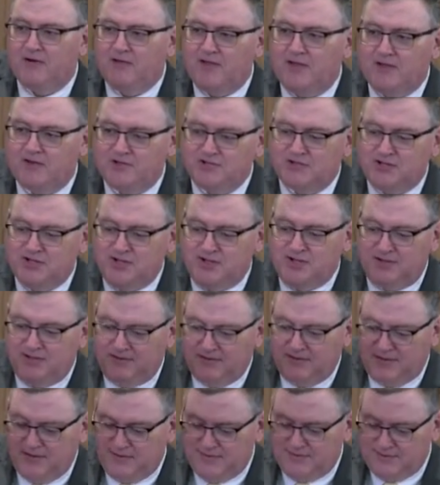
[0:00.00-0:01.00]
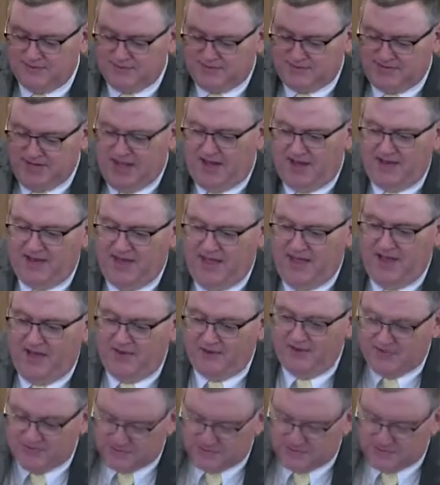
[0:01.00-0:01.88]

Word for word: and she sat down and